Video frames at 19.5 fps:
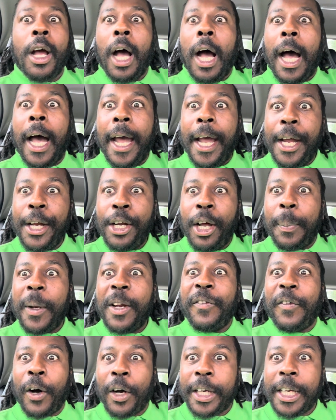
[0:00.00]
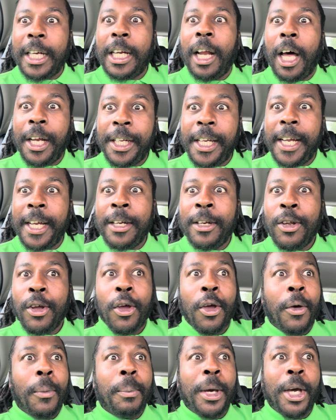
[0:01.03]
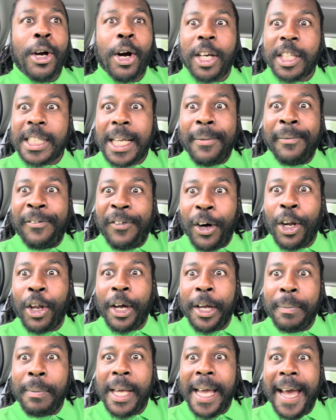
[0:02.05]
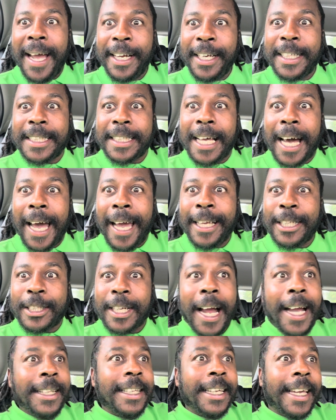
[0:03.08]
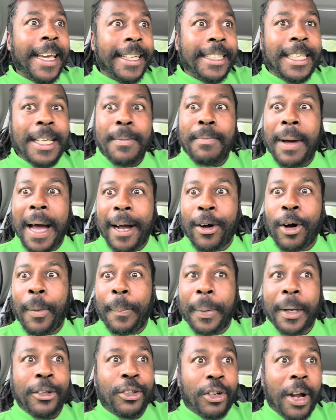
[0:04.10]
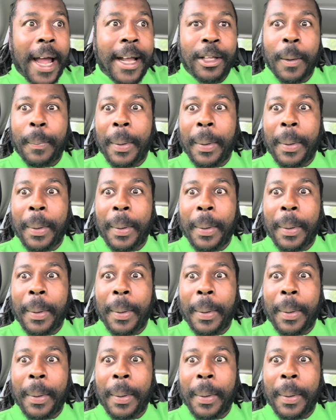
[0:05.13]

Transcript: I end up in fucking London because I'm following behind this guy, trying to catch him back up and trying to